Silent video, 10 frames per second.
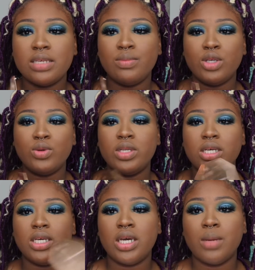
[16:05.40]

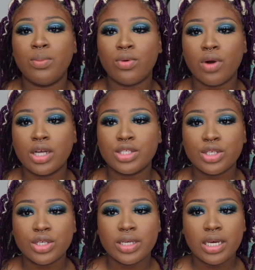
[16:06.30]
Beauty
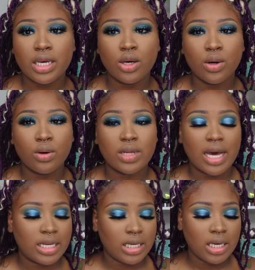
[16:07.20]
bronzer in Coco
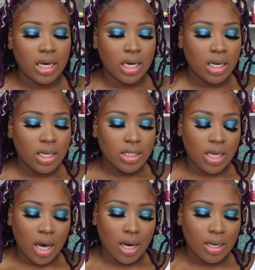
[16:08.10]

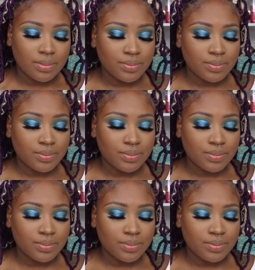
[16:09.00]
Y'all,